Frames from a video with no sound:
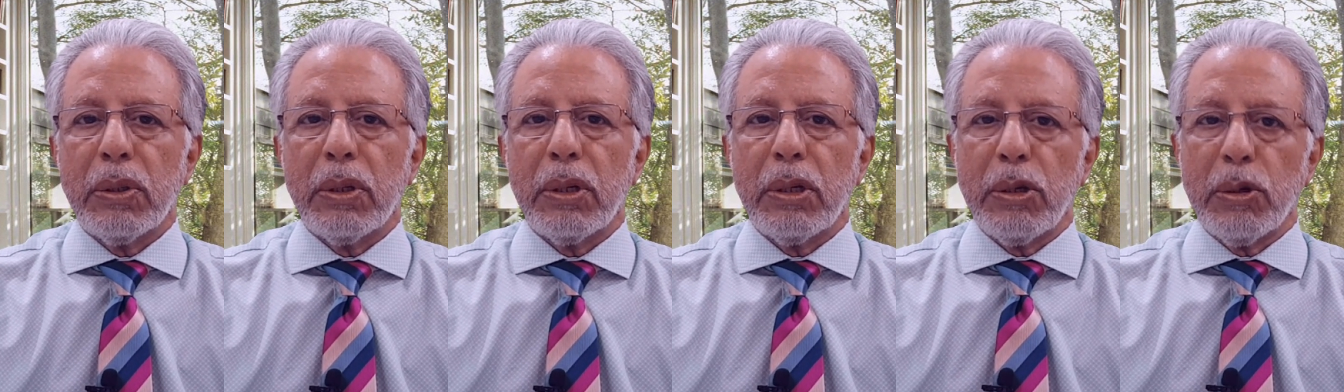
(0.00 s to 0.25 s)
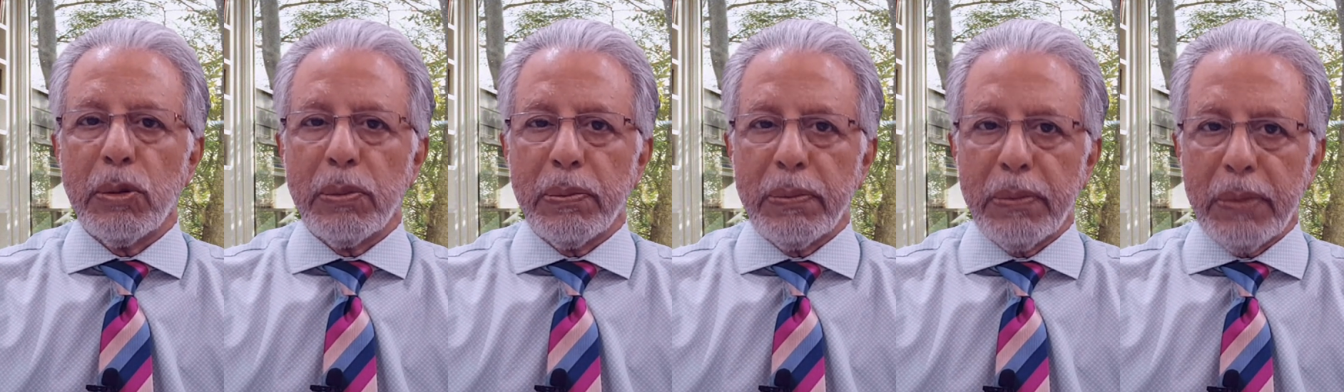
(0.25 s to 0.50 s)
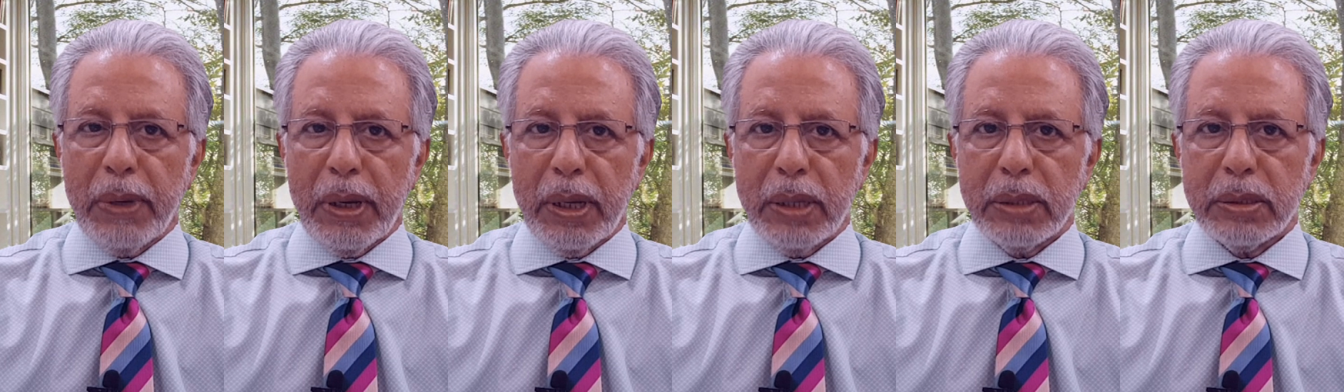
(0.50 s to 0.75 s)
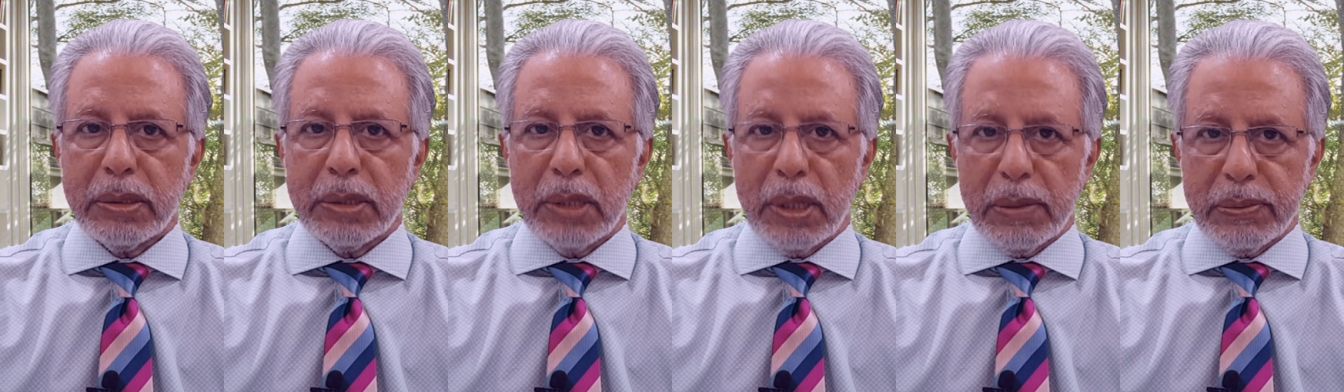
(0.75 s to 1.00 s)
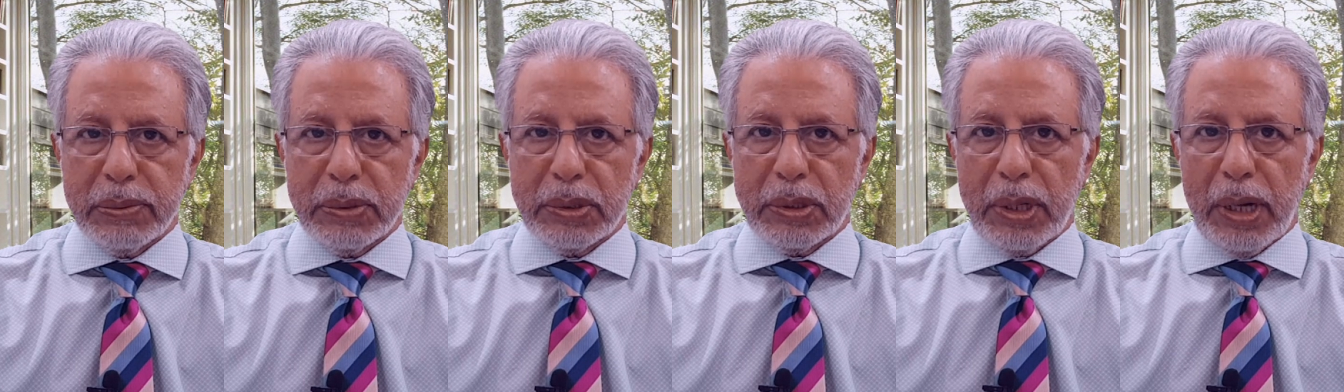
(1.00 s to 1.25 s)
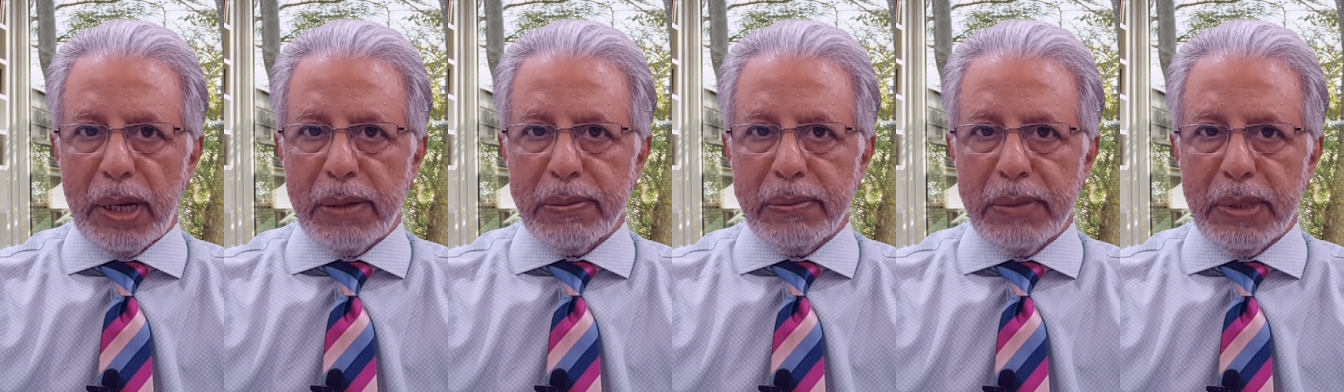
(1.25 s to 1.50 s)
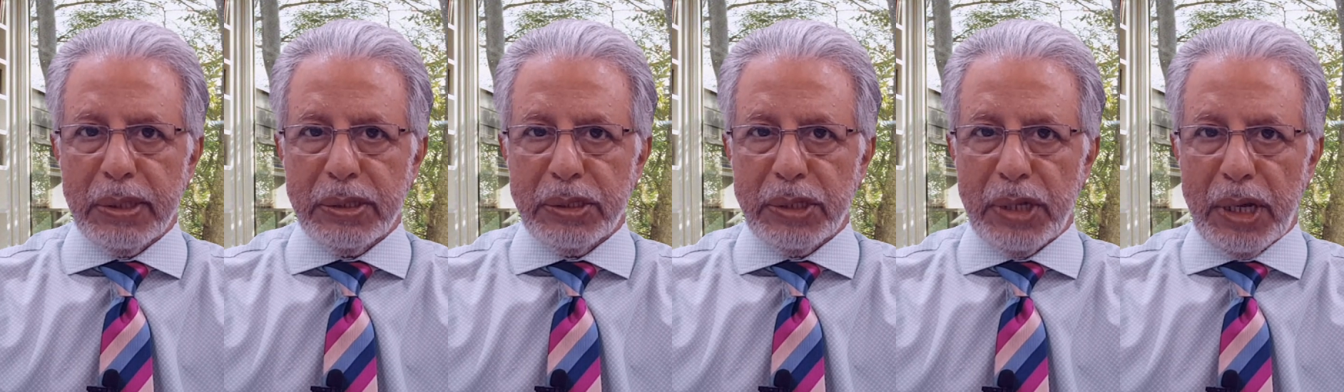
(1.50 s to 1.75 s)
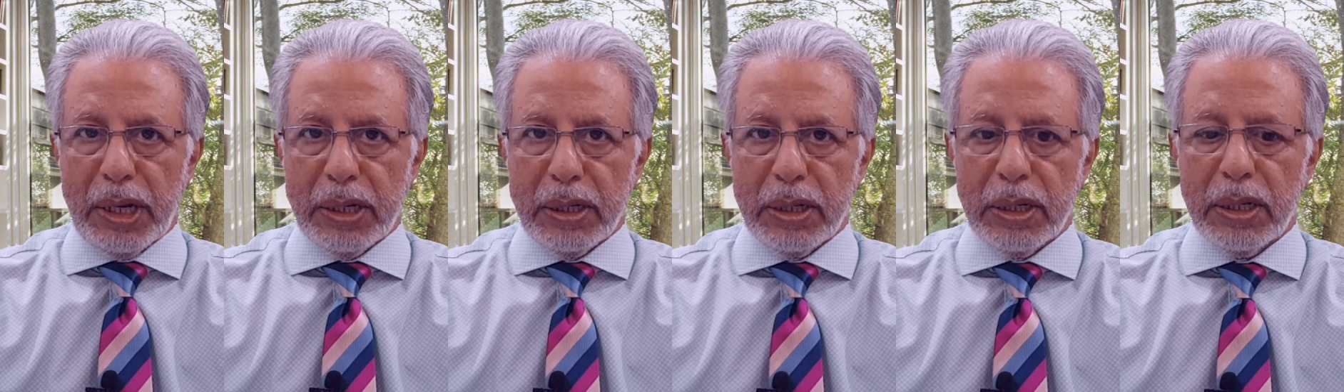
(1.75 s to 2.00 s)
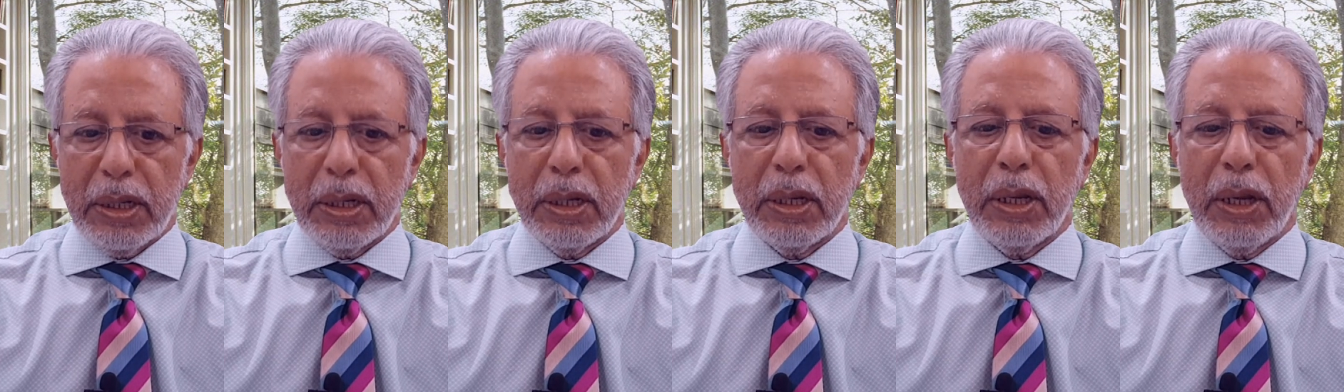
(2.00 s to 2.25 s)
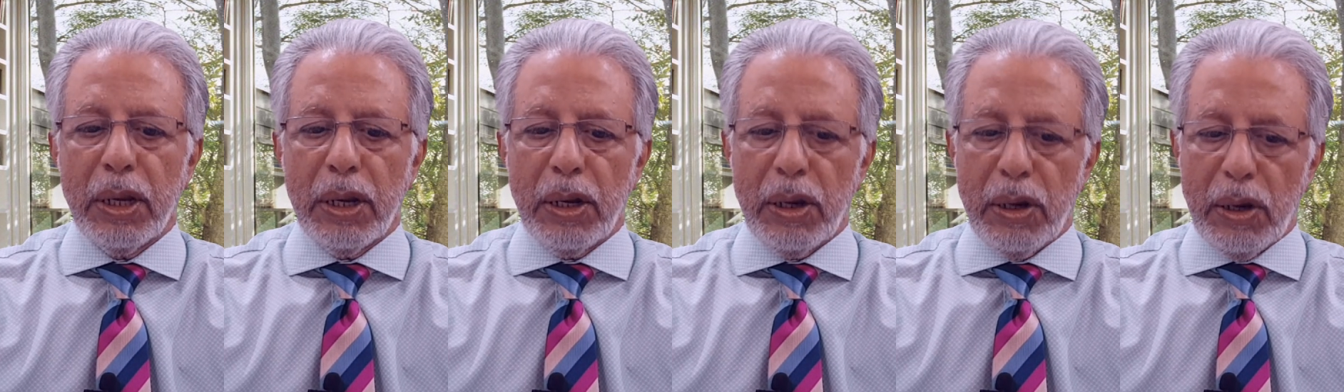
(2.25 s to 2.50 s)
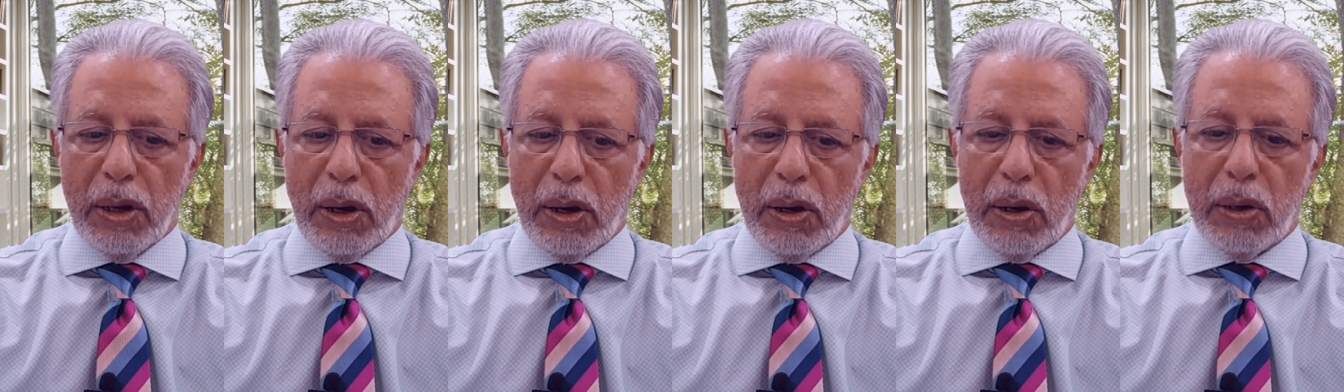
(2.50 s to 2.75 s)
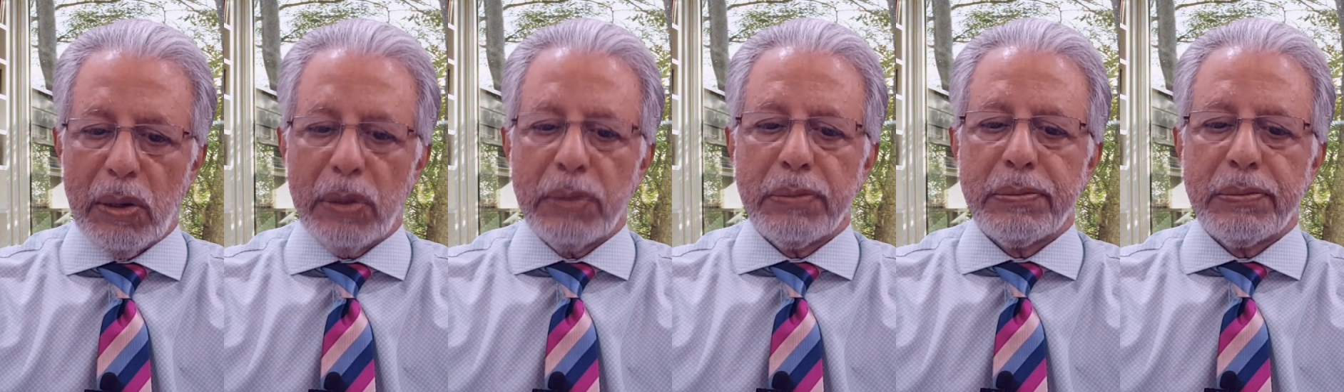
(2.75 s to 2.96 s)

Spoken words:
you may subscribe the channel now.